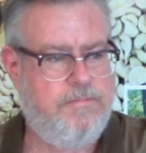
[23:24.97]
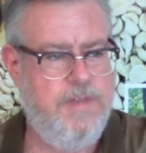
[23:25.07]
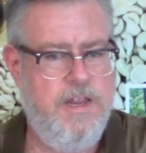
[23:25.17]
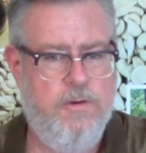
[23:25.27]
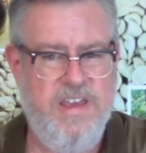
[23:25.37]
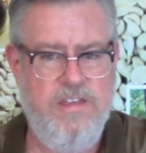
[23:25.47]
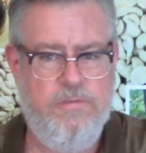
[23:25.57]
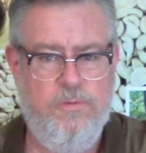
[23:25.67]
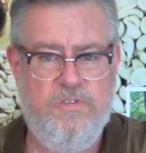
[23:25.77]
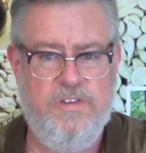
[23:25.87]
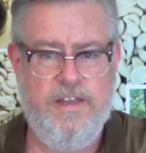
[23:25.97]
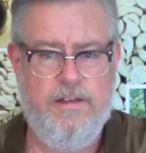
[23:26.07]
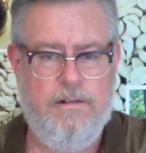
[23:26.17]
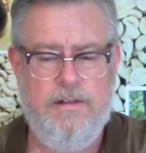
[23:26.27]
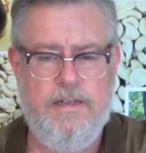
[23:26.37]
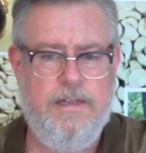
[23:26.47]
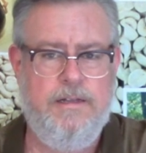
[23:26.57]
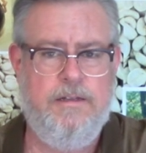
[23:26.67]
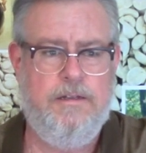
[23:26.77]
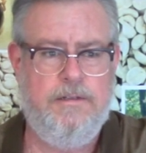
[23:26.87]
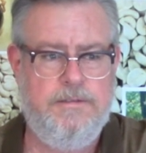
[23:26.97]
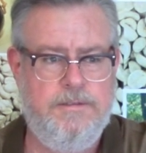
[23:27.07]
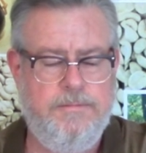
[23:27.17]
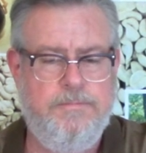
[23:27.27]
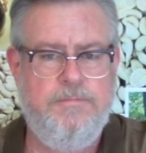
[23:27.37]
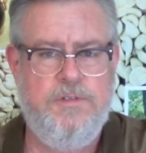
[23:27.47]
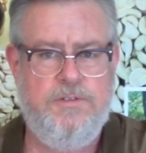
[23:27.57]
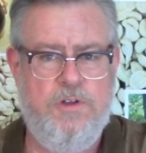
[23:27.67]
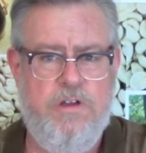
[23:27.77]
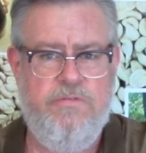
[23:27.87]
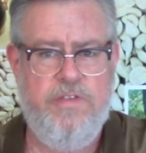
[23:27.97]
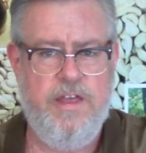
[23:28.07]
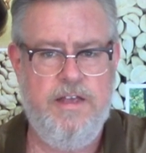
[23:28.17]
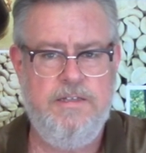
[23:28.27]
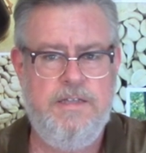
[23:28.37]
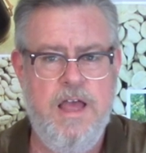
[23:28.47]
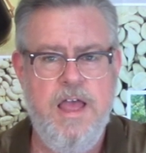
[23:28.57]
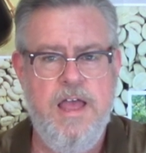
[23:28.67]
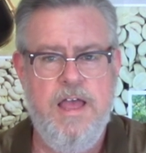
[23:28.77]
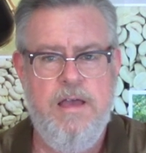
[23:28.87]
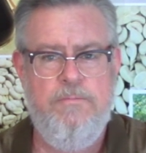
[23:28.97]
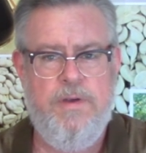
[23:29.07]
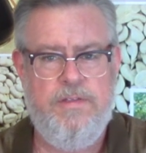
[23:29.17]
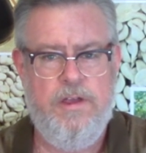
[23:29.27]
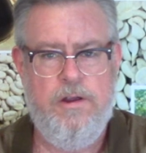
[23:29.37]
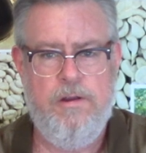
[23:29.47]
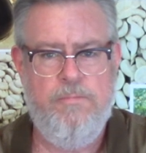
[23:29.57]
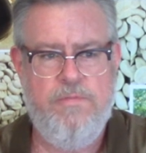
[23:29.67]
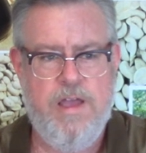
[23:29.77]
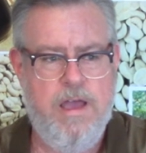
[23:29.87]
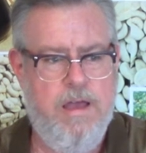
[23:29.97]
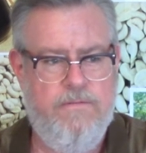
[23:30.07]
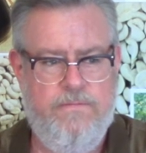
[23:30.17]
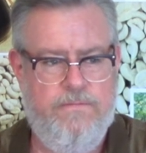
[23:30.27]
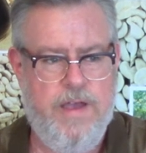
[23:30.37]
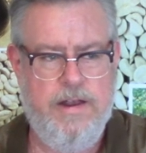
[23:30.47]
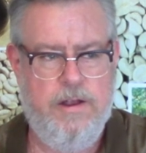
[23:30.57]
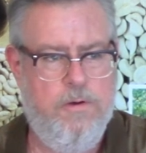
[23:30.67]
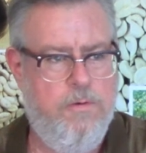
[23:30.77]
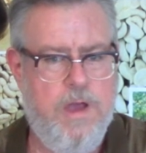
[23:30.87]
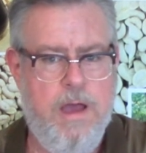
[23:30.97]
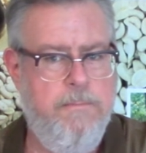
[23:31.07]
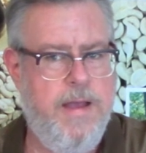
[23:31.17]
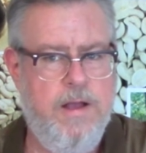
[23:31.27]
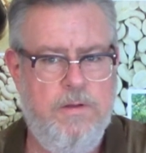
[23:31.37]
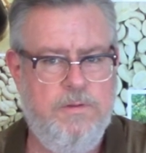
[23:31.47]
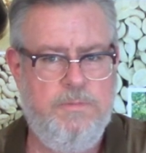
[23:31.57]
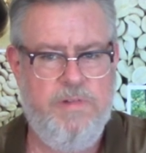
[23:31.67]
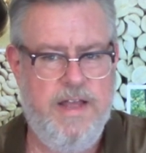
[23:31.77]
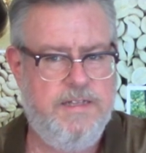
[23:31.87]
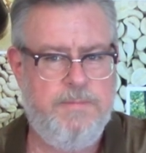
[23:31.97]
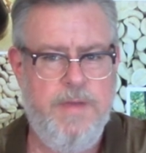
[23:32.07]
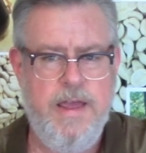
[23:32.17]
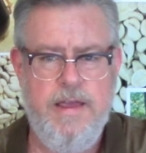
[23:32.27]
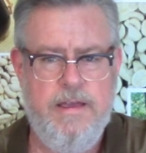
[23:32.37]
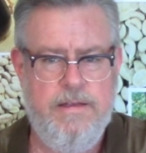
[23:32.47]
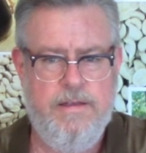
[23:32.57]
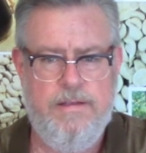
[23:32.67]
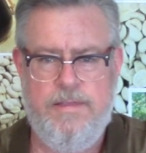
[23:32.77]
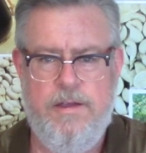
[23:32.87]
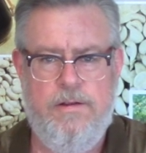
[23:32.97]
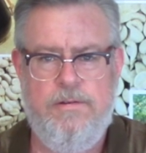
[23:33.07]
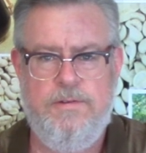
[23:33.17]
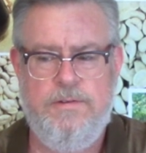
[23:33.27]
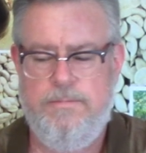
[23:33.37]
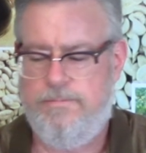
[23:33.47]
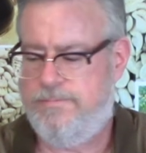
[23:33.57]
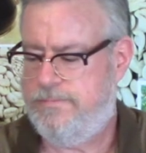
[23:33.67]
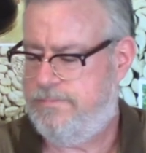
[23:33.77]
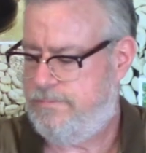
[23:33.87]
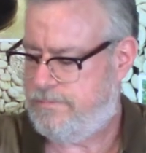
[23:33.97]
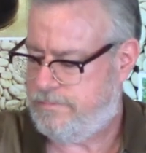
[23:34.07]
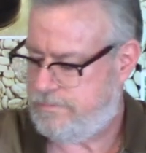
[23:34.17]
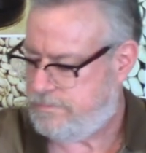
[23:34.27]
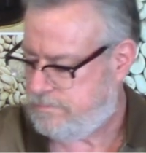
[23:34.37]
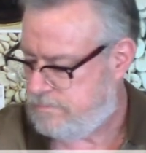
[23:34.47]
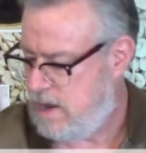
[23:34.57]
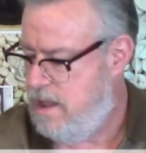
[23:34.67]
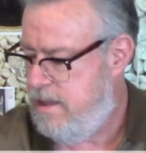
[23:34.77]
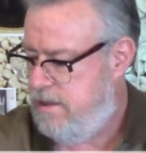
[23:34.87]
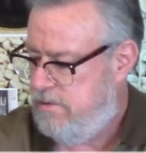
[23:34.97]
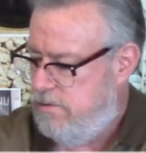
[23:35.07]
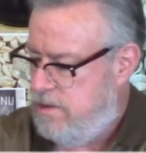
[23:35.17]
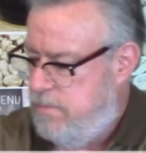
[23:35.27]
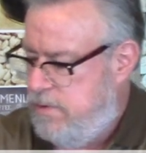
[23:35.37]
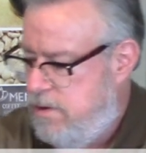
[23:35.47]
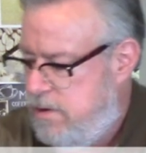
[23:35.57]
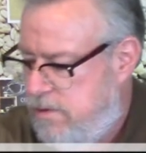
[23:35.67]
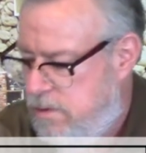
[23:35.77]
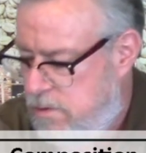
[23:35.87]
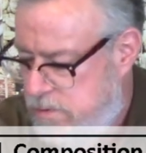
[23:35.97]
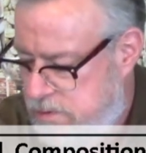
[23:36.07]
you know, eat through steel and uh, dissolve things, but they're phyto compounds plants make. They're. I had to look up an article. Oh,